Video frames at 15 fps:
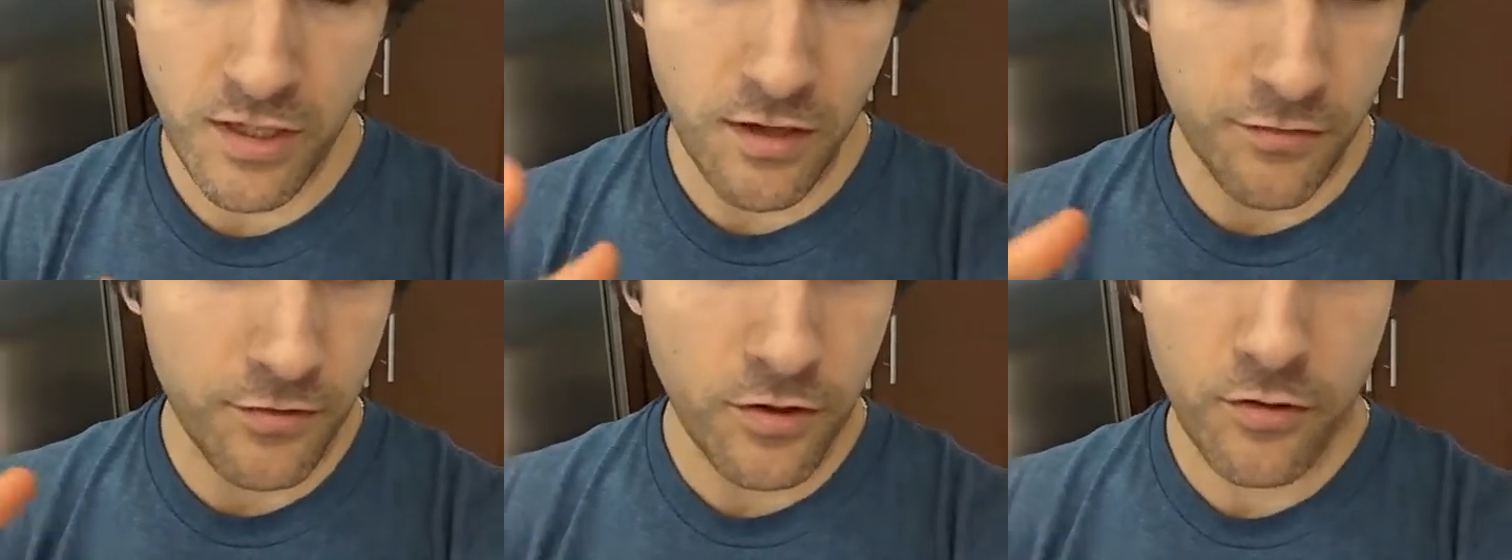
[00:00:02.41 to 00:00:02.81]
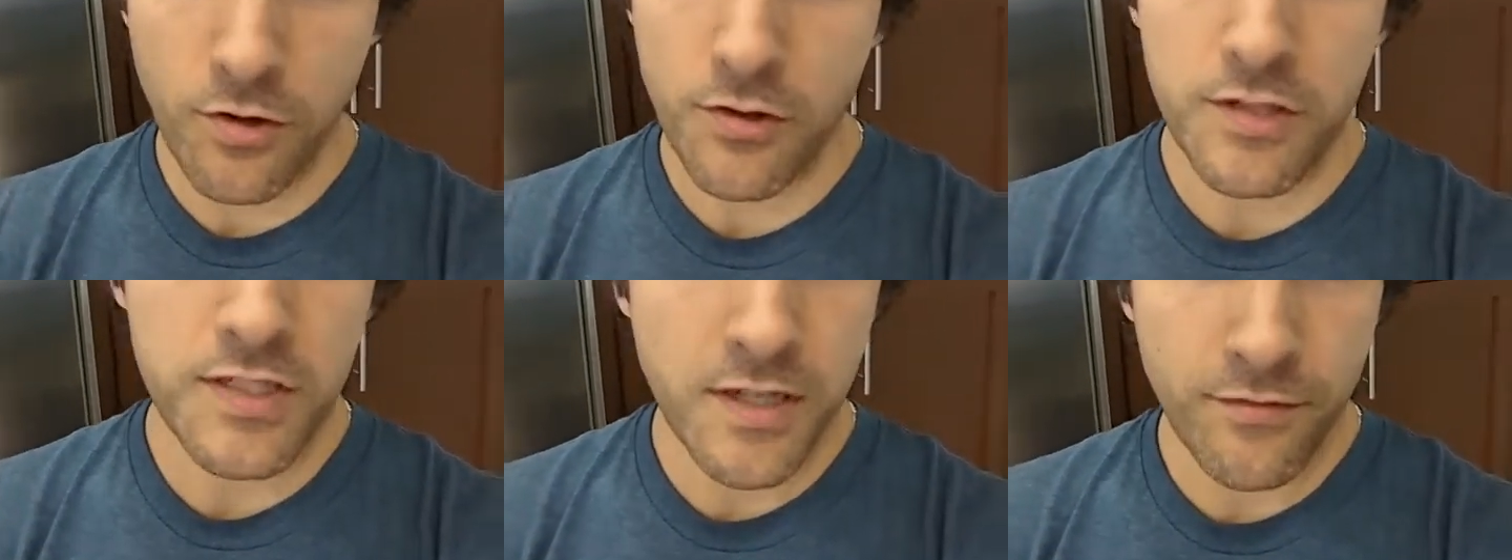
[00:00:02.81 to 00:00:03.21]
If you don't know
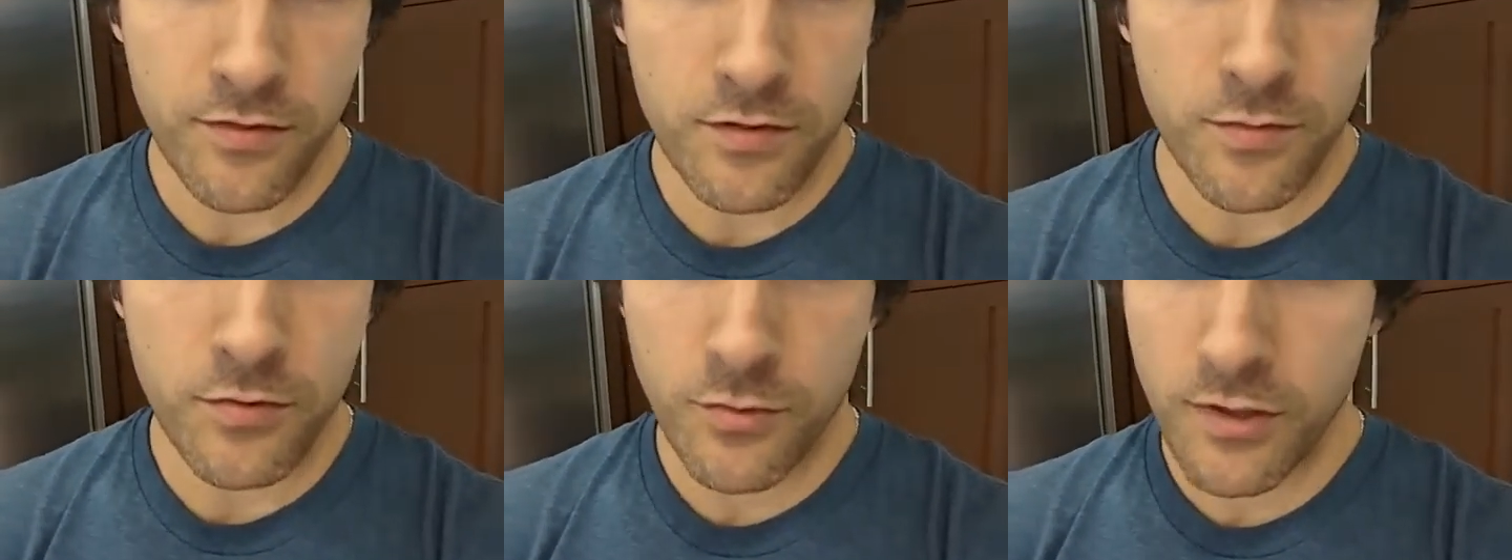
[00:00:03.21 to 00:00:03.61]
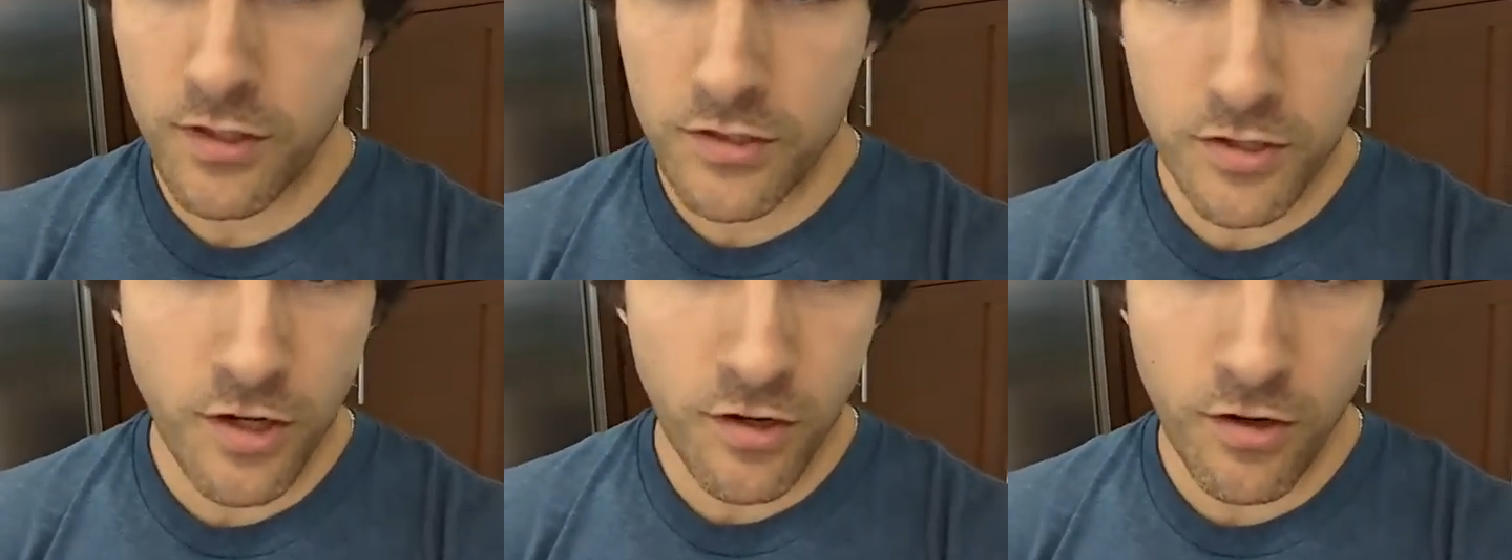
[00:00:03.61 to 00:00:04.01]
the difference between
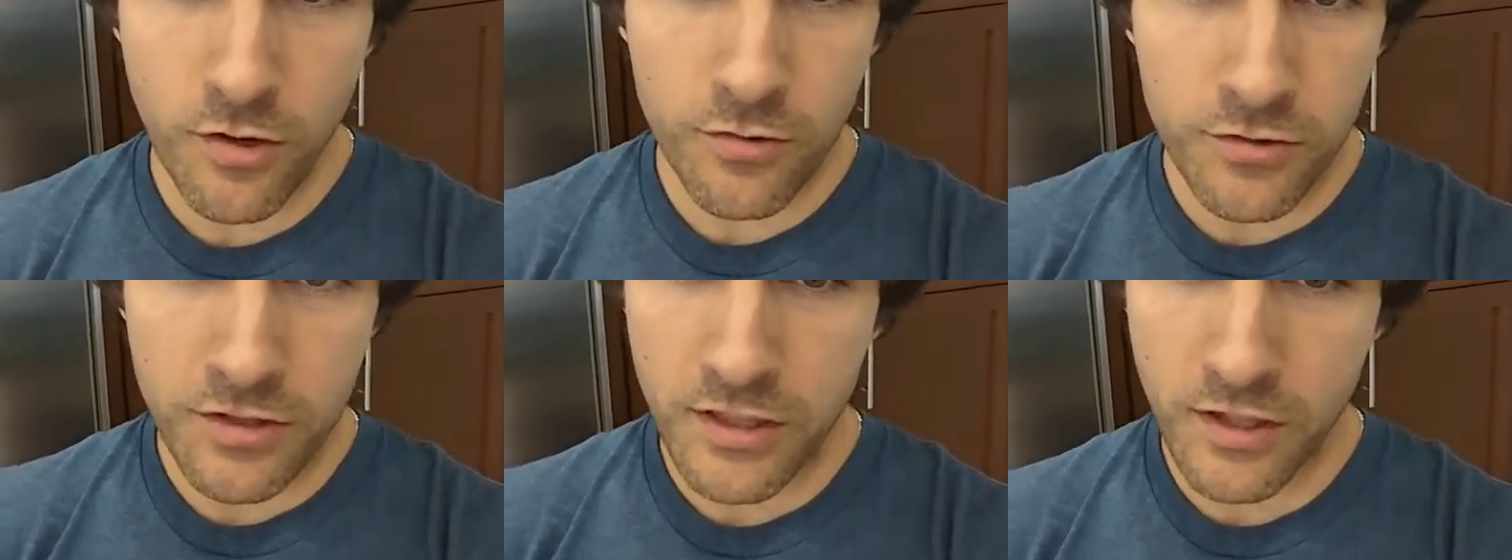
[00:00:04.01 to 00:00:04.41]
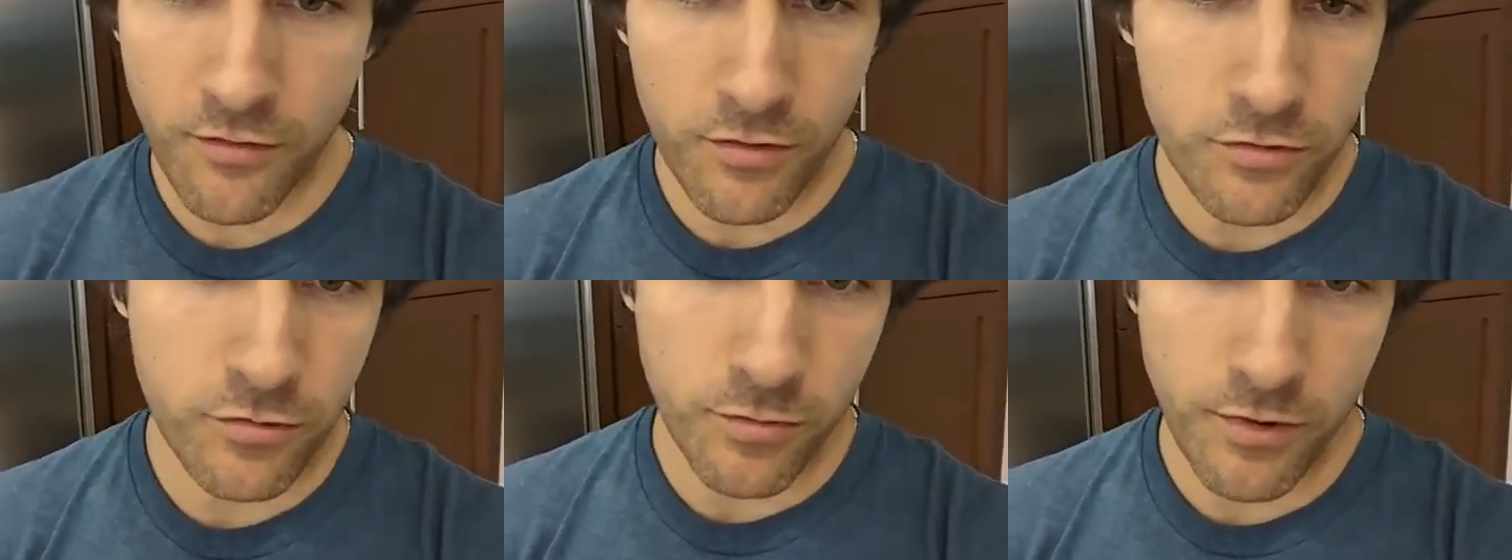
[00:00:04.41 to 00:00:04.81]
shared hosting, a
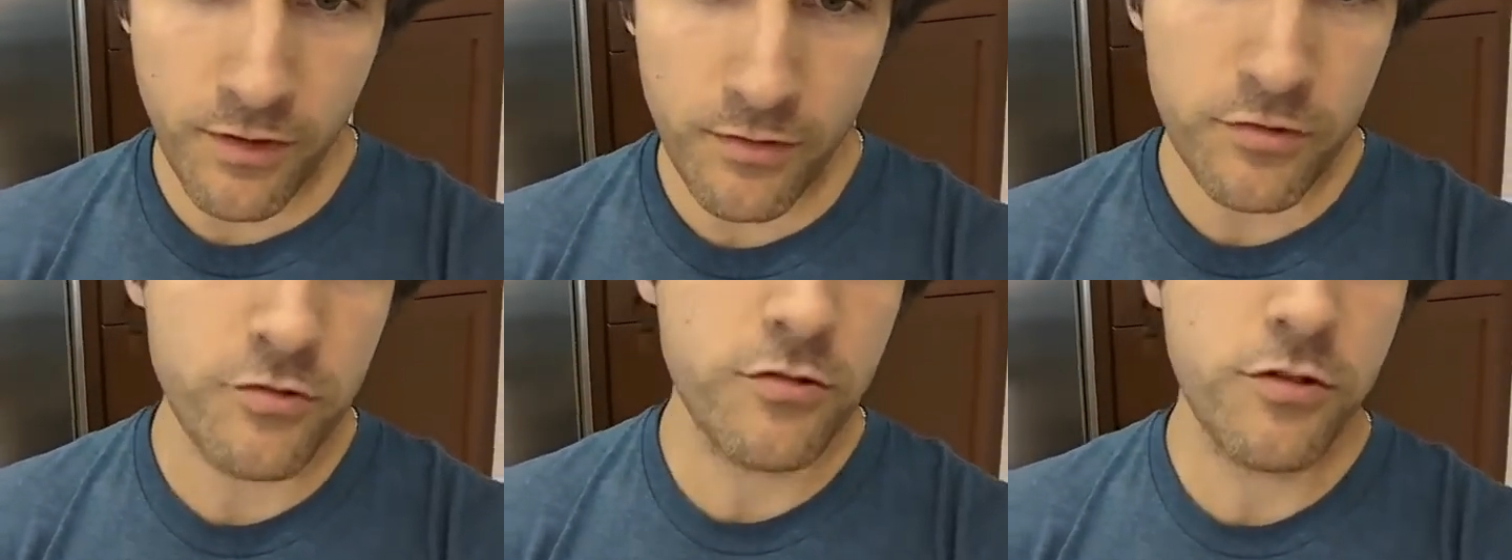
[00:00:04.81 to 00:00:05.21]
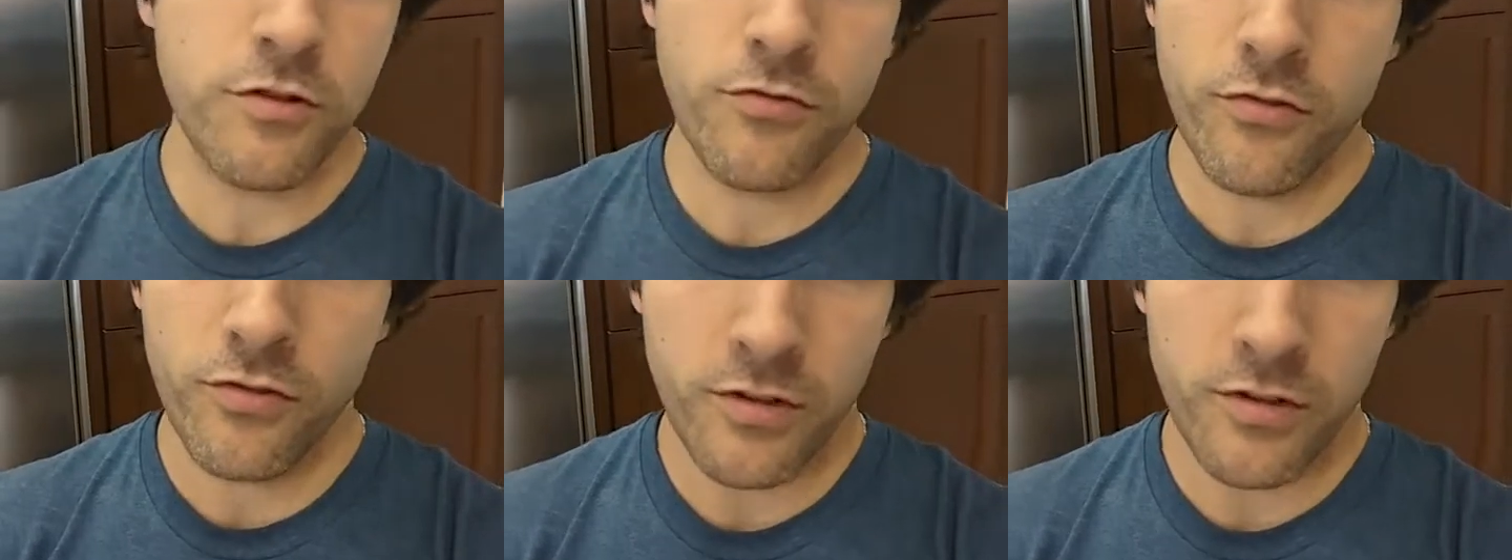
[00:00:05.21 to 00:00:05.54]
virtual private server,